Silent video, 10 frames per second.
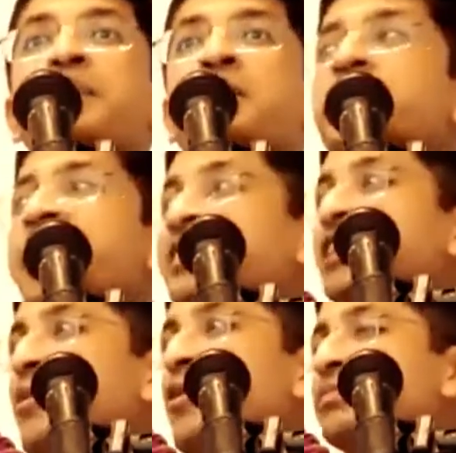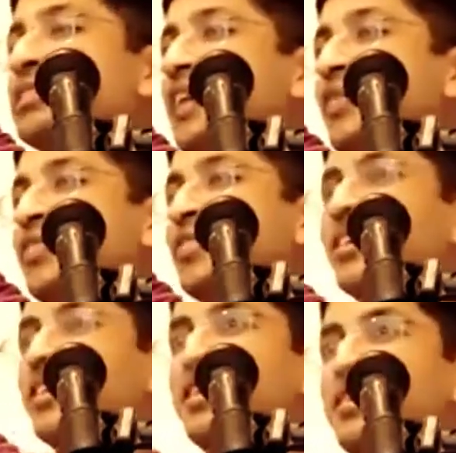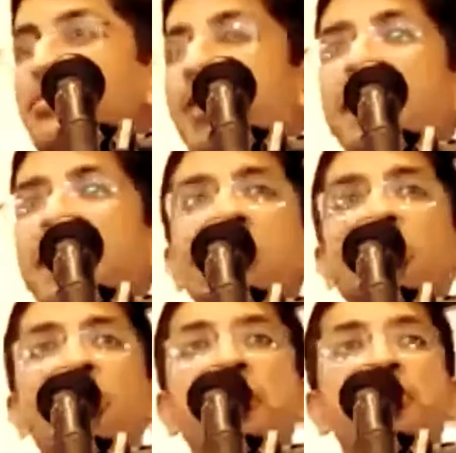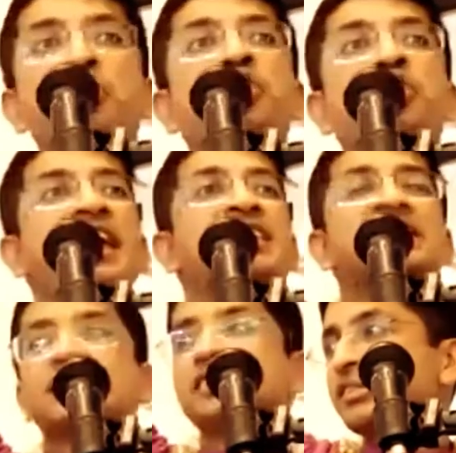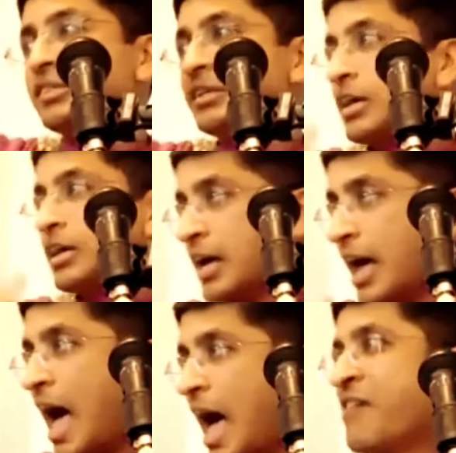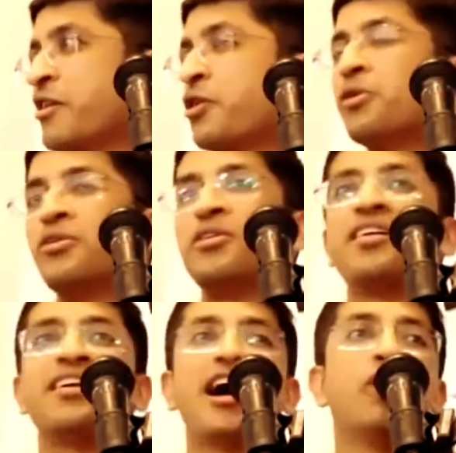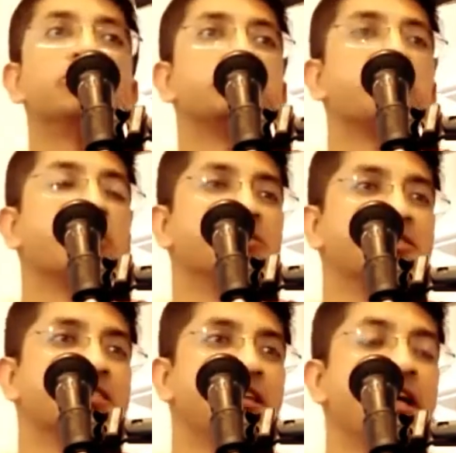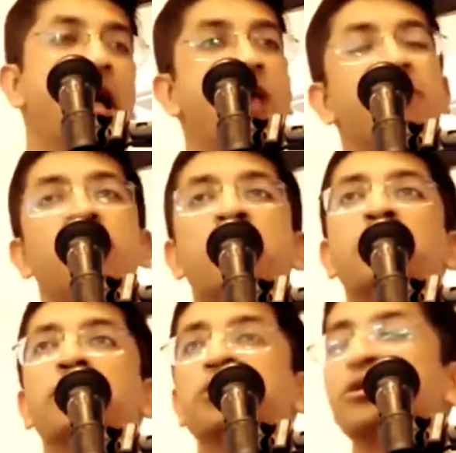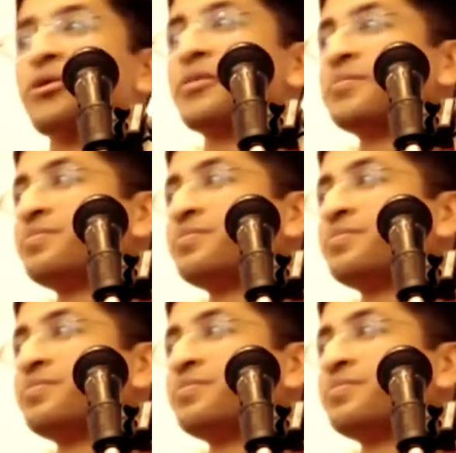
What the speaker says: Prabhu takes it upon himself. My dear Lord, you taste, I will go house to house. I will go door to door.